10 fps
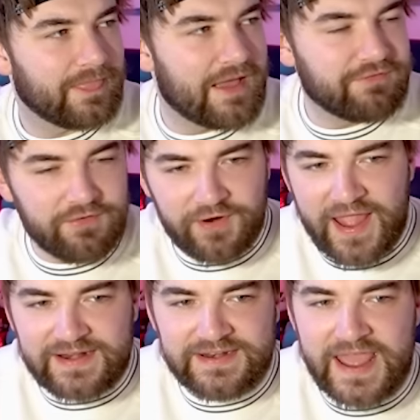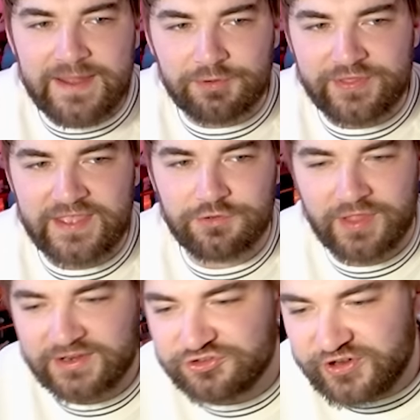Have you ever had a neighbor that you
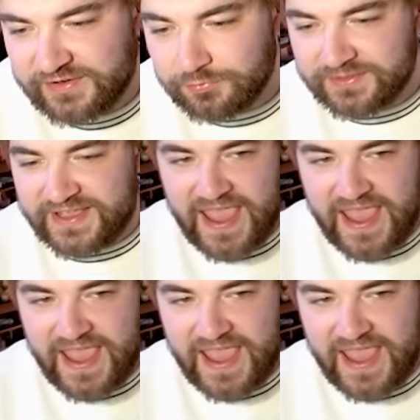like genuinely